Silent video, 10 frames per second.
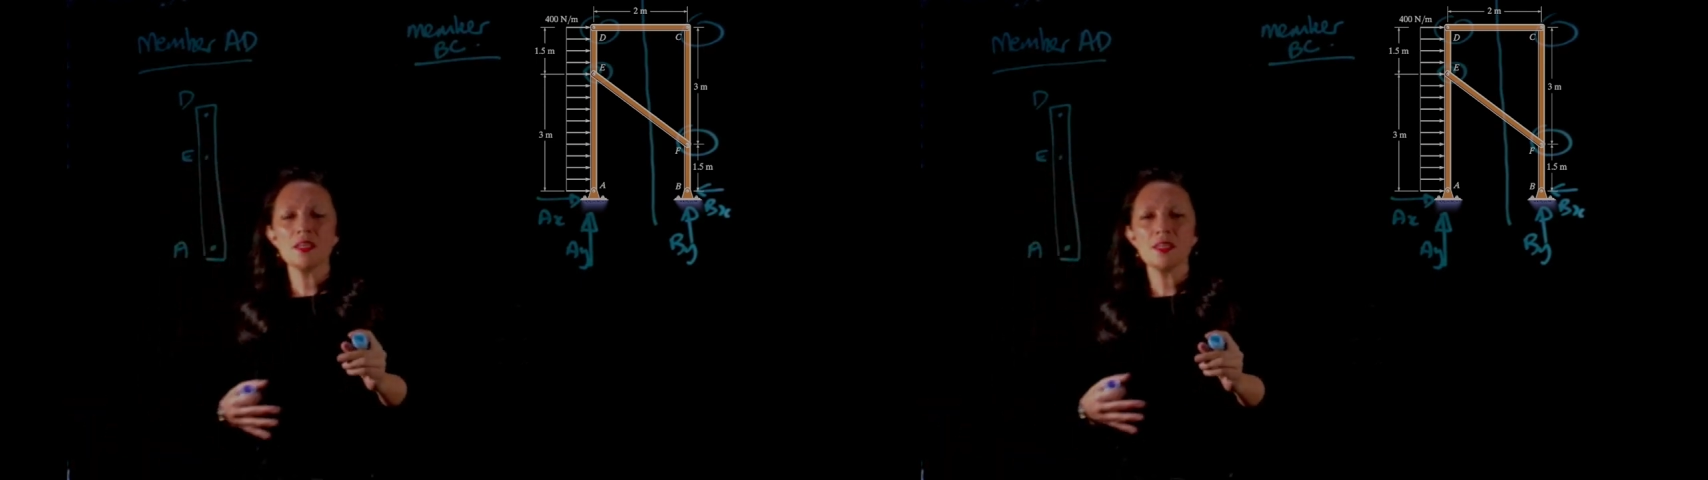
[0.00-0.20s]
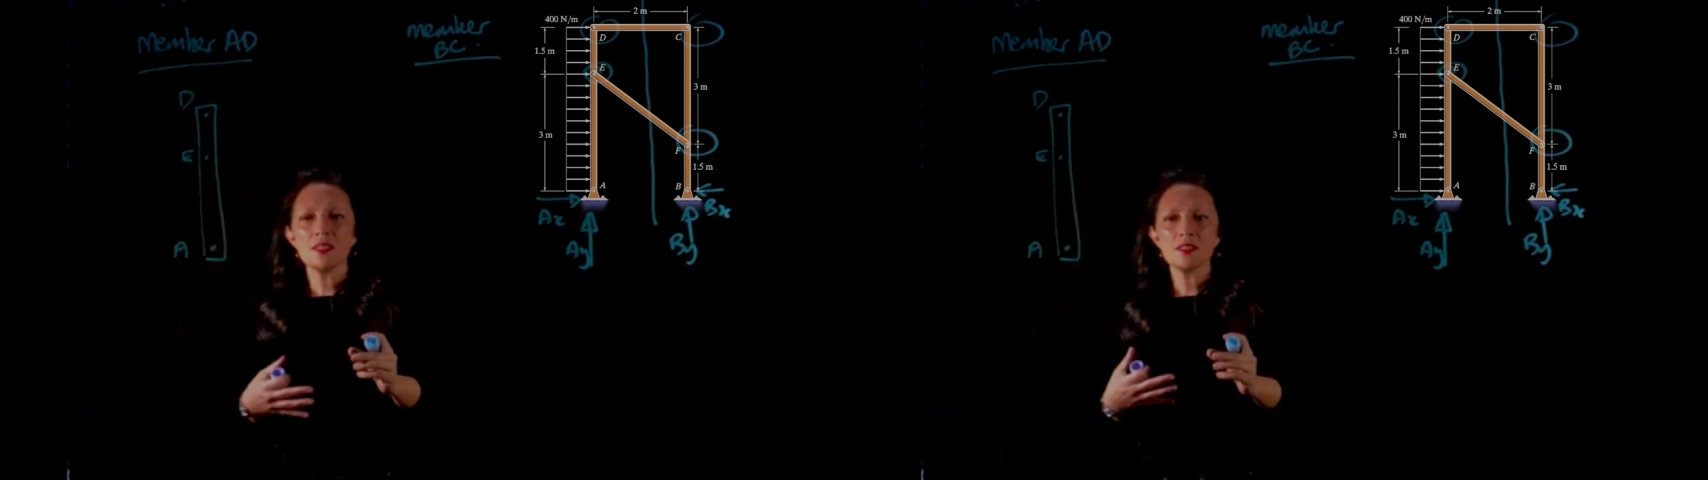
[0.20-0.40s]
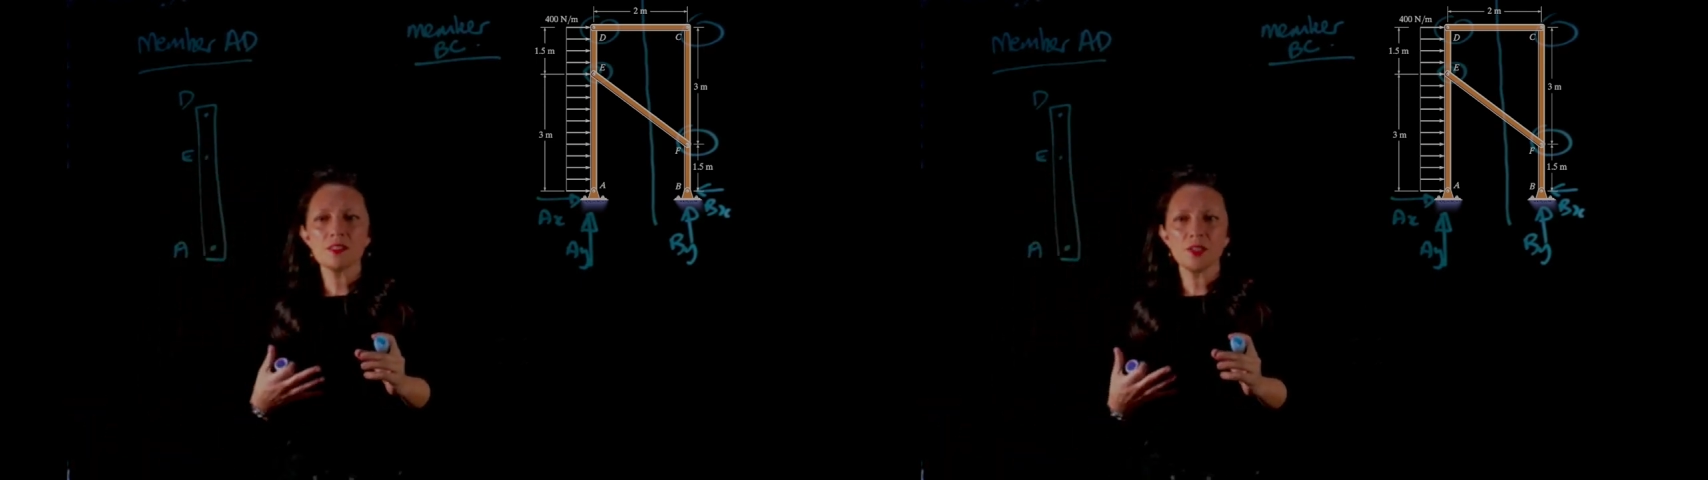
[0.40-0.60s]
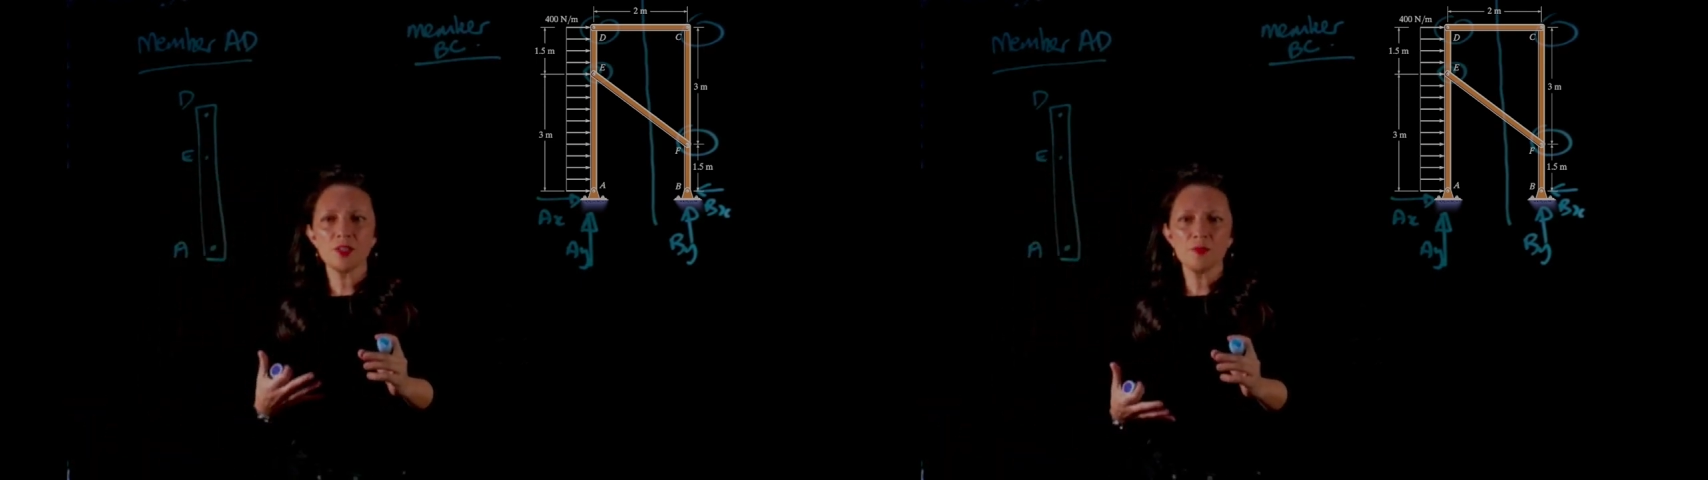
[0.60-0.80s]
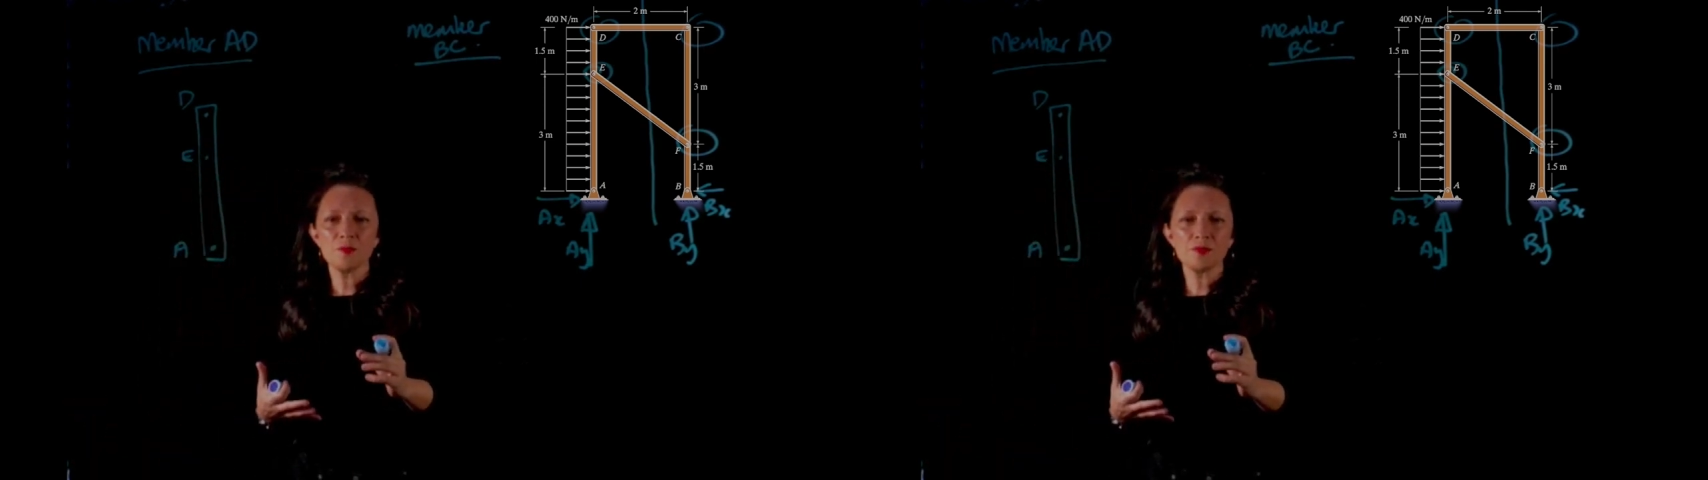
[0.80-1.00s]
So
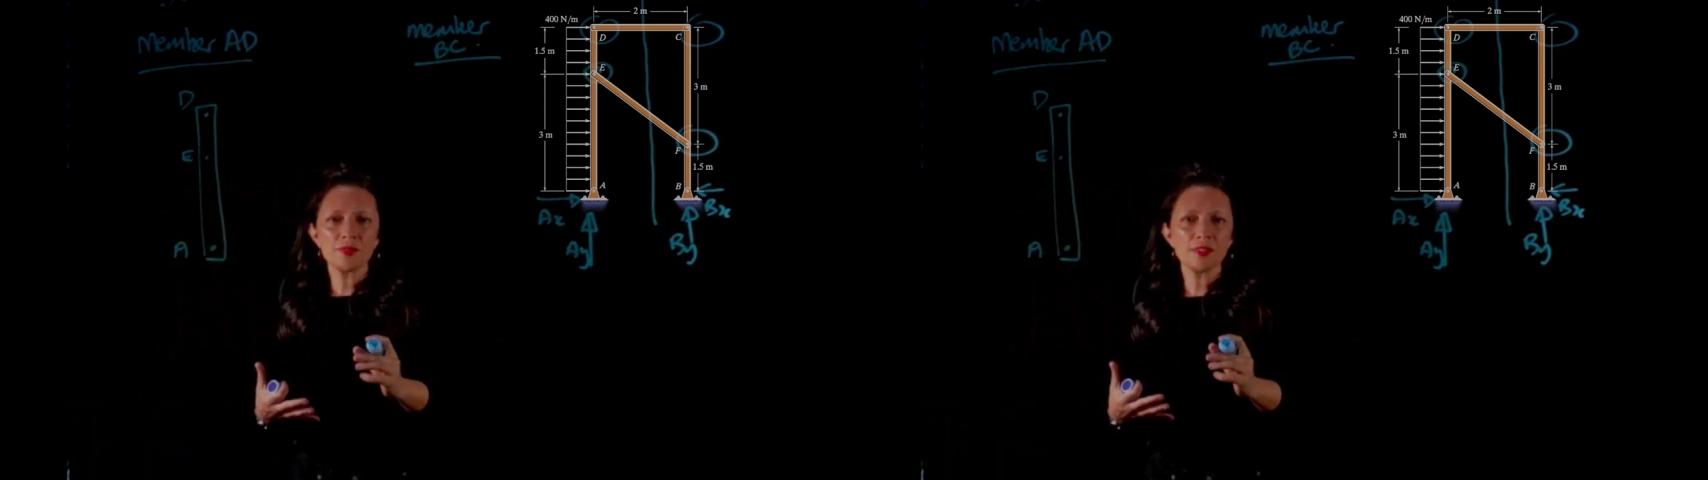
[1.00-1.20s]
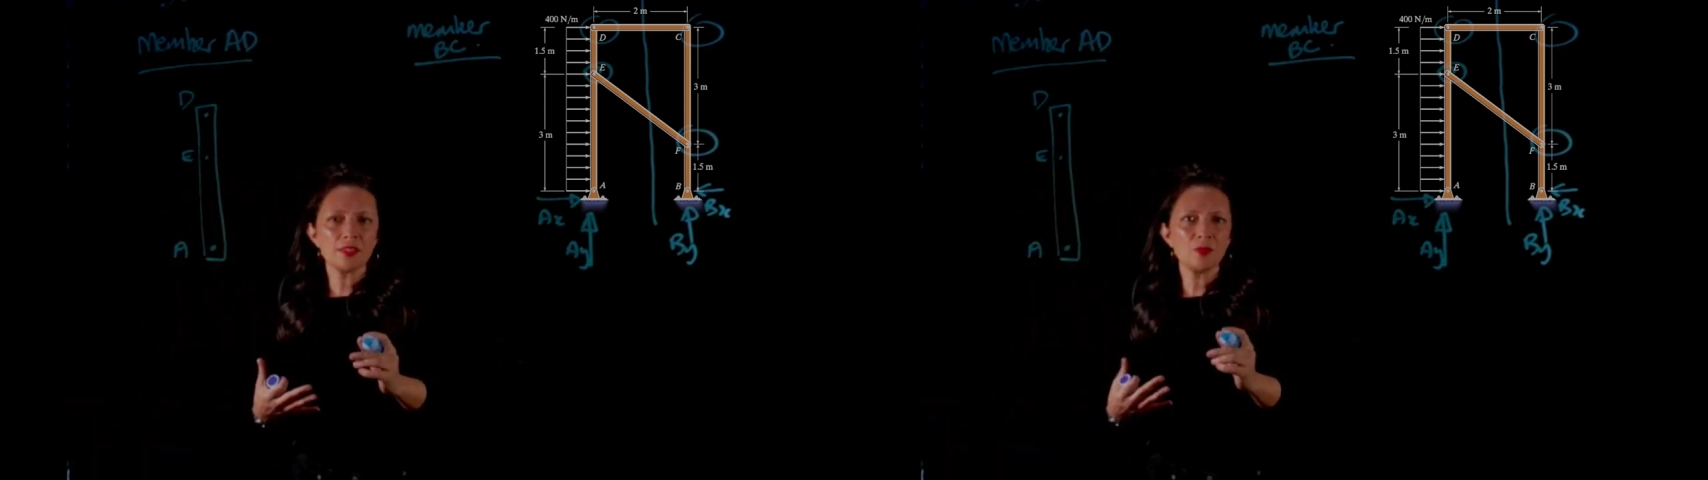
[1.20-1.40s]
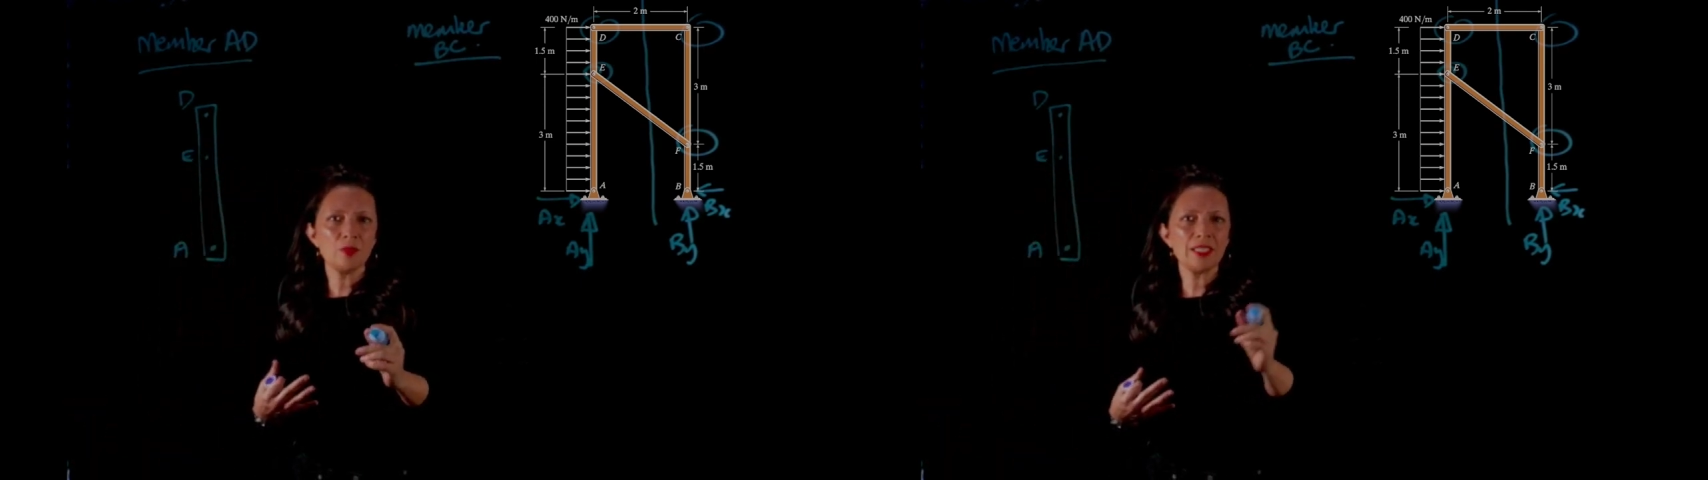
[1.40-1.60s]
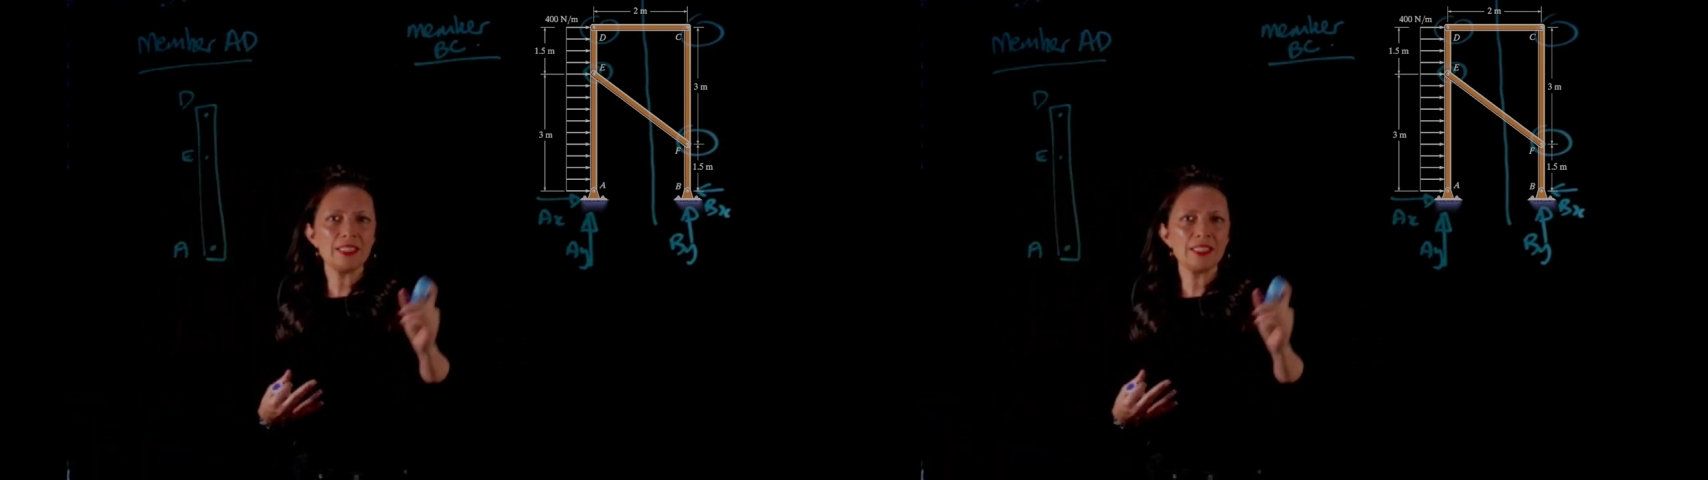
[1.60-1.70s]
we can